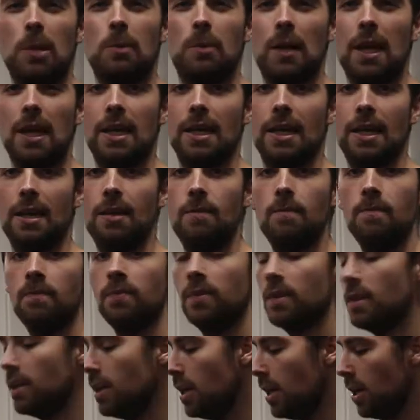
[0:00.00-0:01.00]
played it.
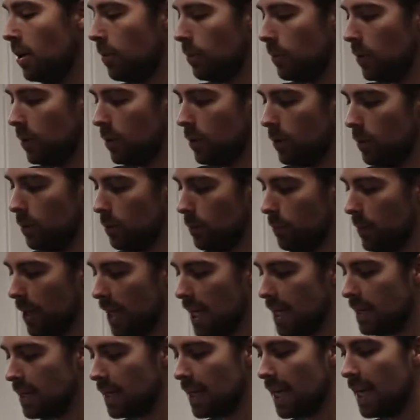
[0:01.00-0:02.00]
But
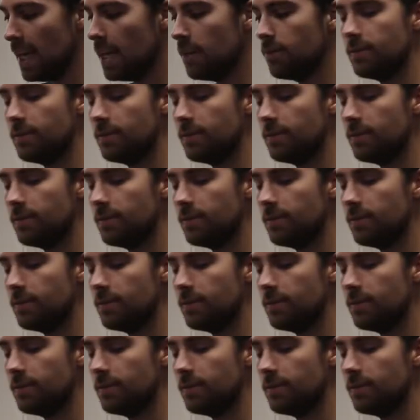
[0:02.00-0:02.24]
playing the King of